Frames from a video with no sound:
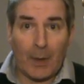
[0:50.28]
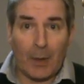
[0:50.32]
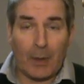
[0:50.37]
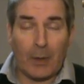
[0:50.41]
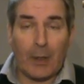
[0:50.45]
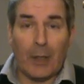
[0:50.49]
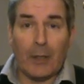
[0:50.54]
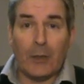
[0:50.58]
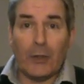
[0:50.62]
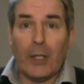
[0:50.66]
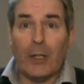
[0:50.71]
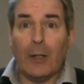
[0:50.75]

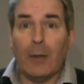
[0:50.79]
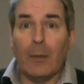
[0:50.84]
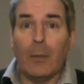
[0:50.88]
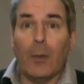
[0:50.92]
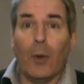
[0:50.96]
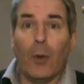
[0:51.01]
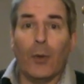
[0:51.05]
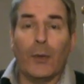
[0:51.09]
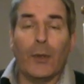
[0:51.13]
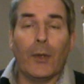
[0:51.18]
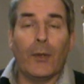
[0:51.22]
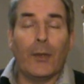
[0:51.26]
They share
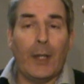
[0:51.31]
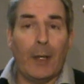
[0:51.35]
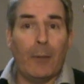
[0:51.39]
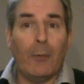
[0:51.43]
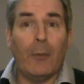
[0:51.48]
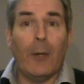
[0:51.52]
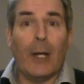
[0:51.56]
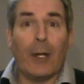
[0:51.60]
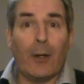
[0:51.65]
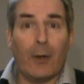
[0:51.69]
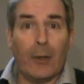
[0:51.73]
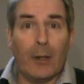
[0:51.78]
both the same
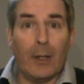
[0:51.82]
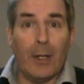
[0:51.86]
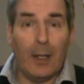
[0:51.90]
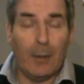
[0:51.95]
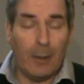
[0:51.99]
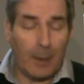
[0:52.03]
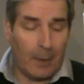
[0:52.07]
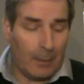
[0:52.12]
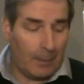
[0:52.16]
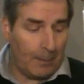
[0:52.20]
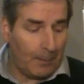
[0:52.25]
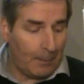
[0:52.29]
record
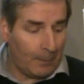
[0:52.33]
label.